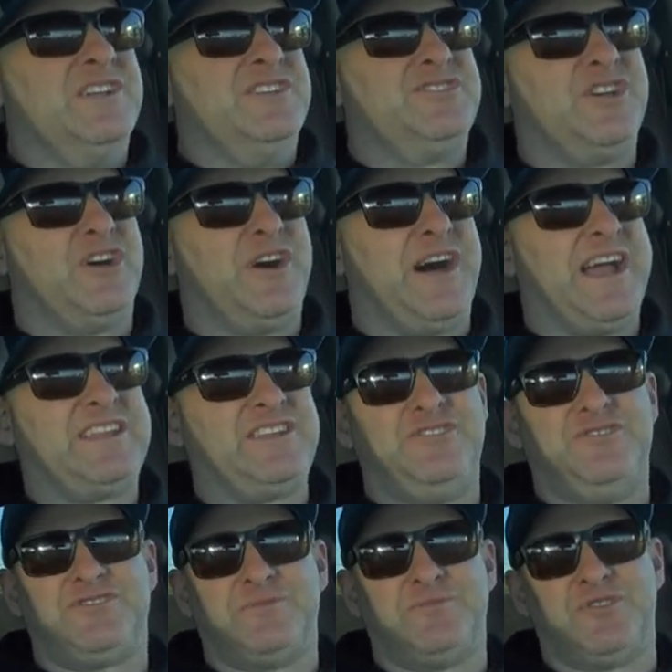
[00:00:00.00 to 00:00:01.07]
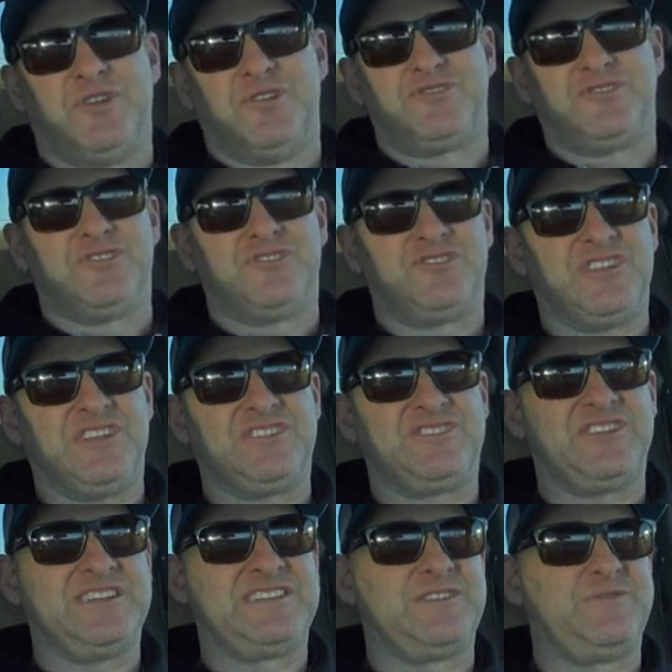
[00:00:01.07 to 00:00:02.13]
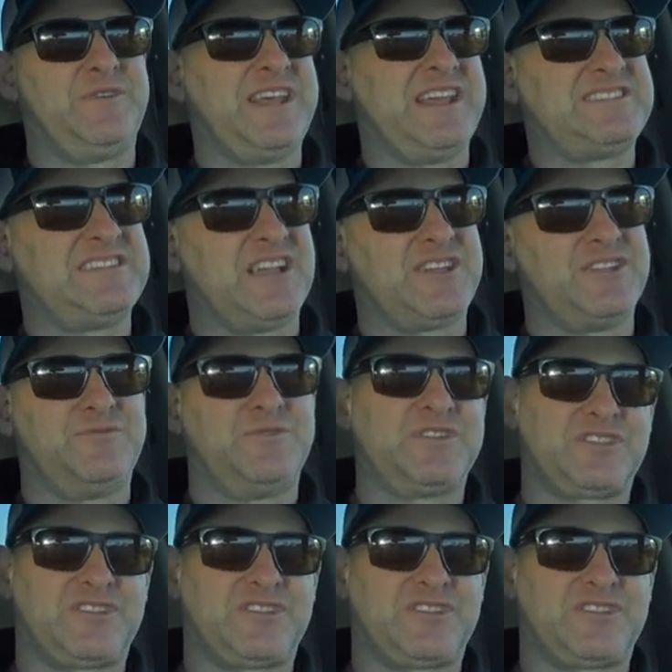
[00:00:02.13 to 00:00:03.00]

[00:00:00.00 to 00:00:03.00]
So I had to do some soul searching. So I said, well, that's not going to work.